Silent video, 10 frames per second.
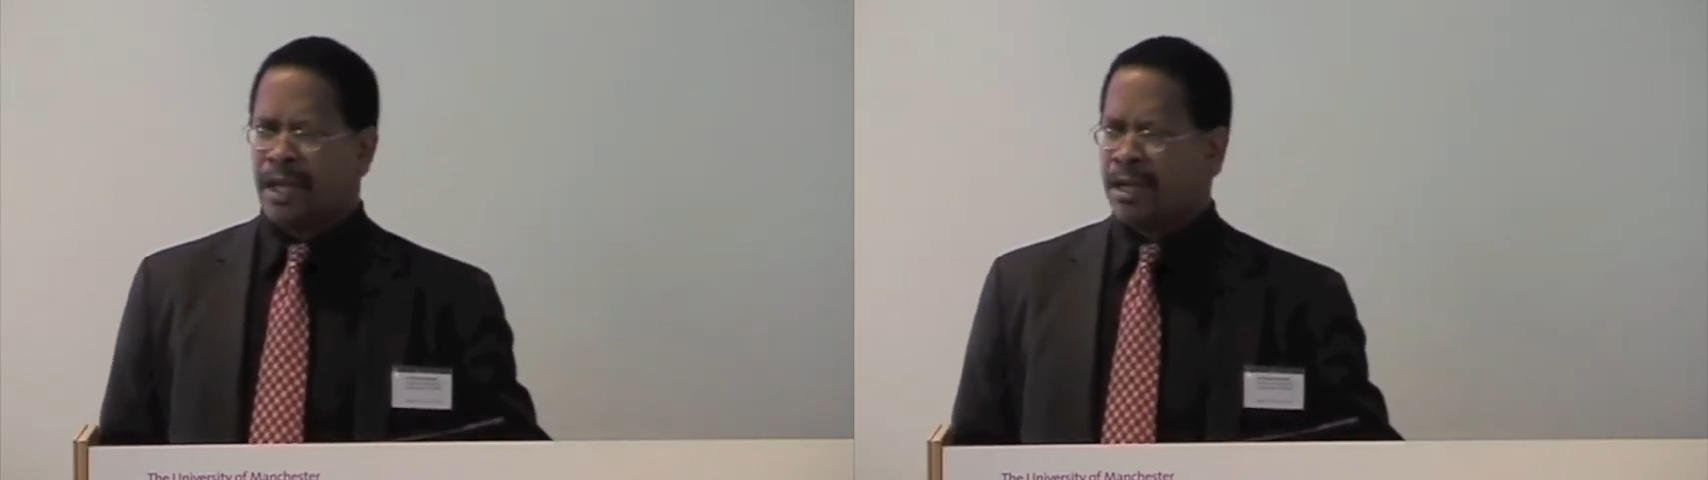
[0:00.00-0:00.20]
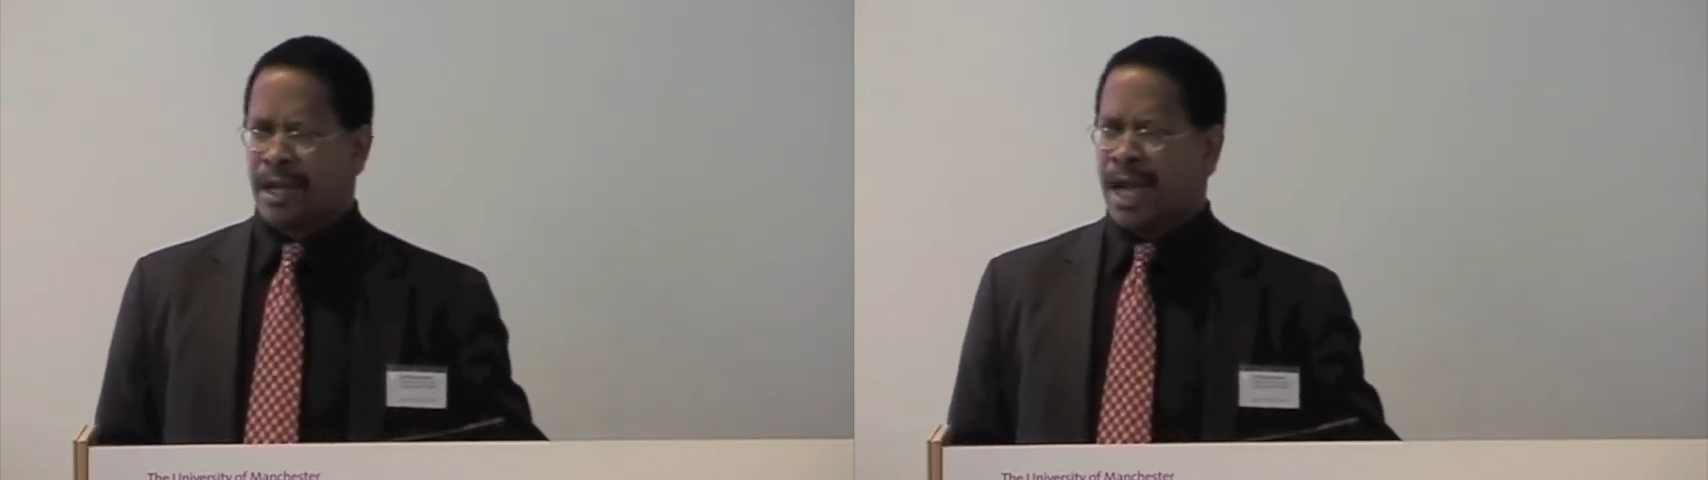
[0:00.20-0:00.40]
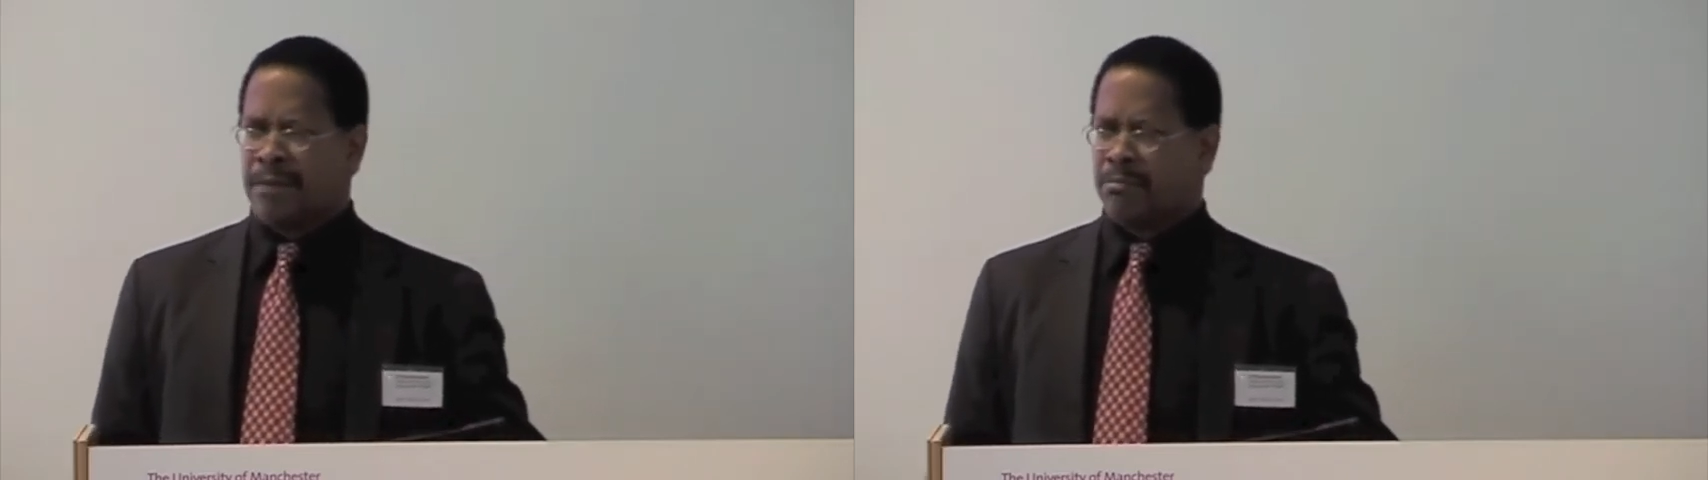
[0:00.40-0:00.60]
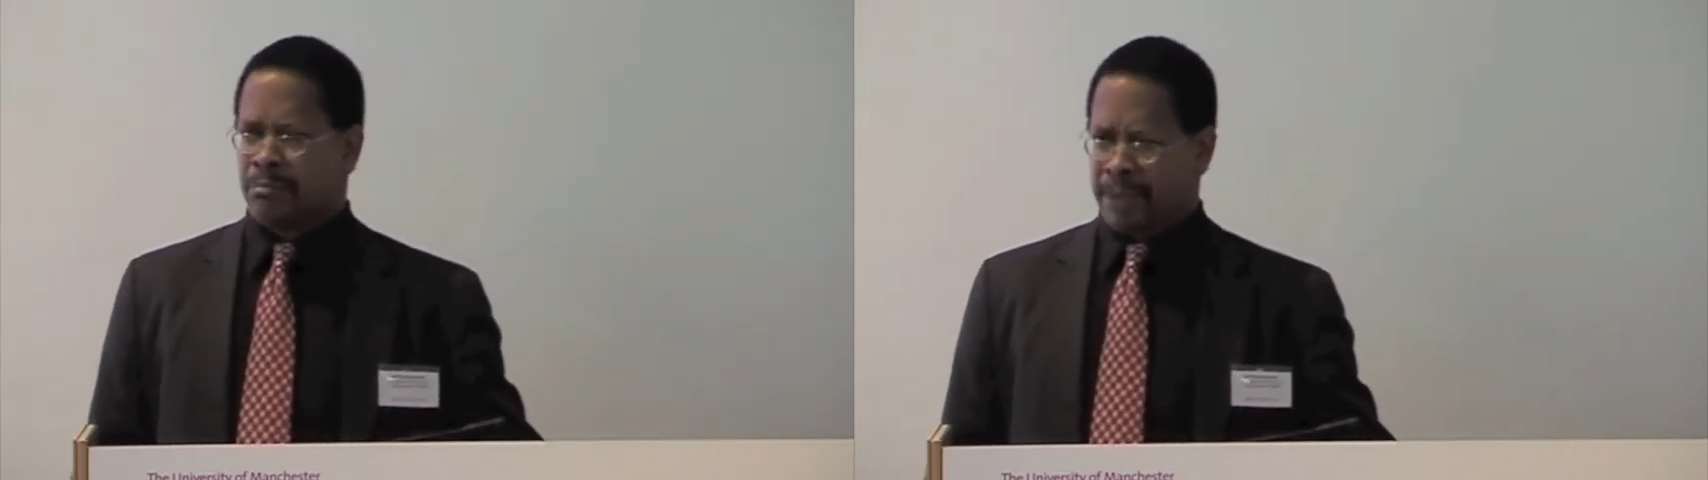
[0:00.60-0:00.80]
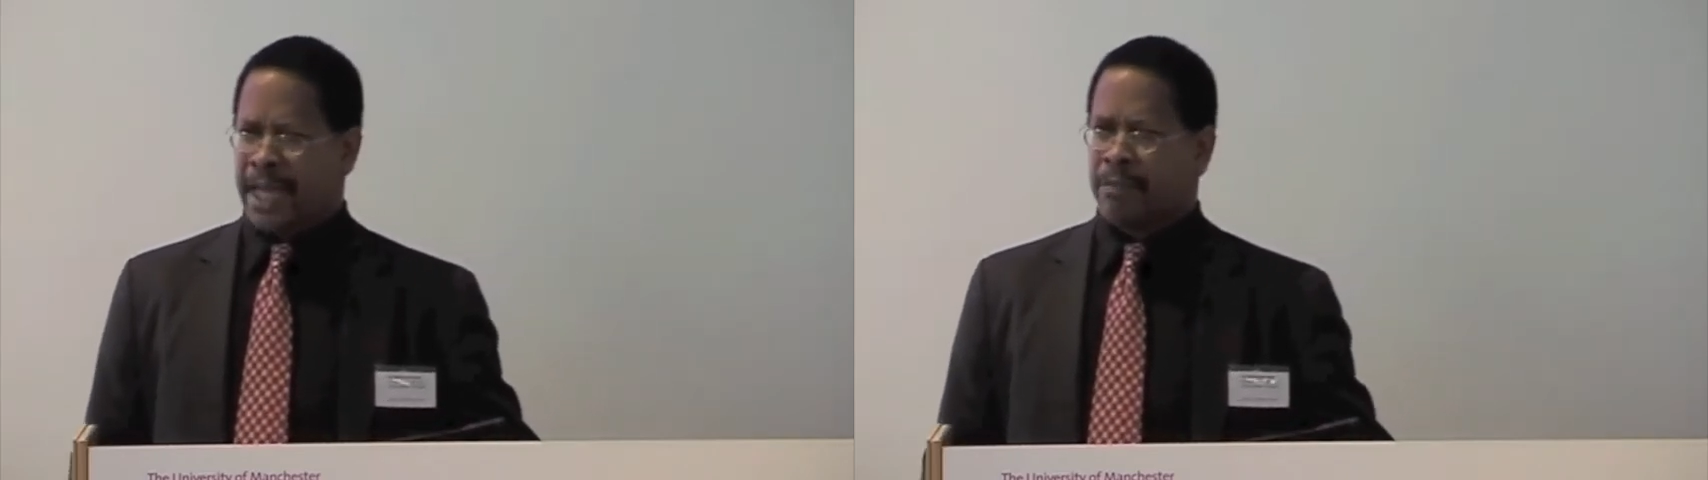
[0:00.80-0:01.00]
are not
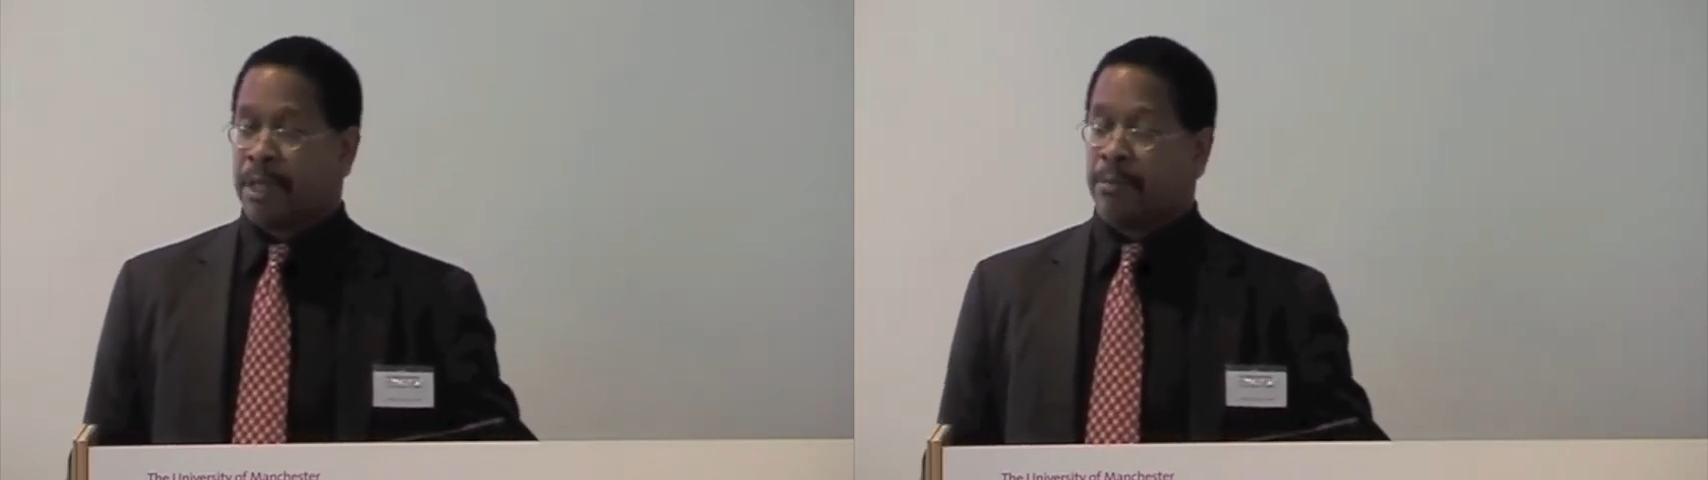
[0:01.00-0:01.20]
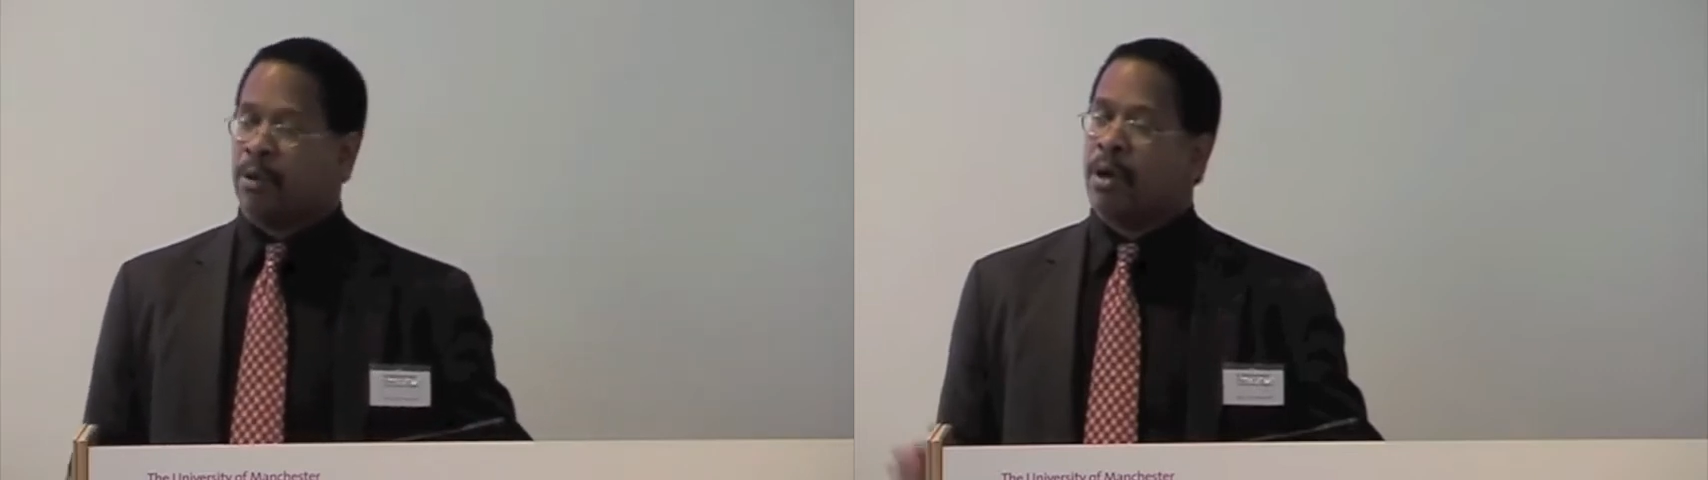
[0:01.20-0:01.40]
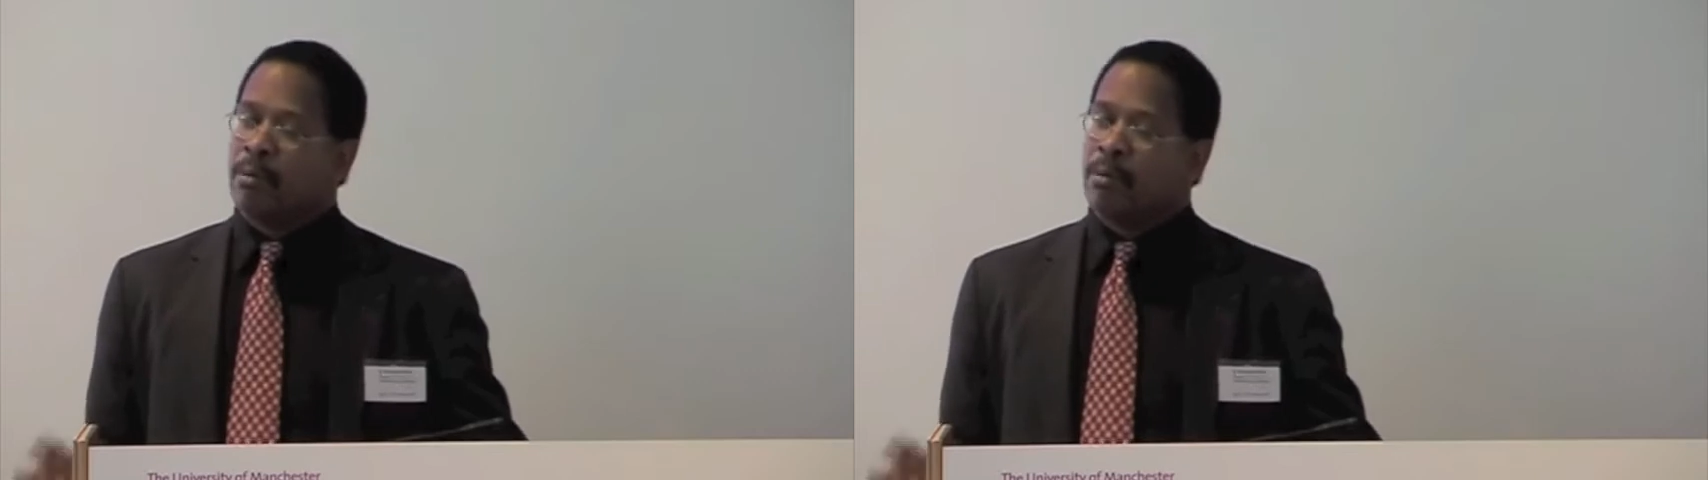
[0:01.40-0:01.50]
black people.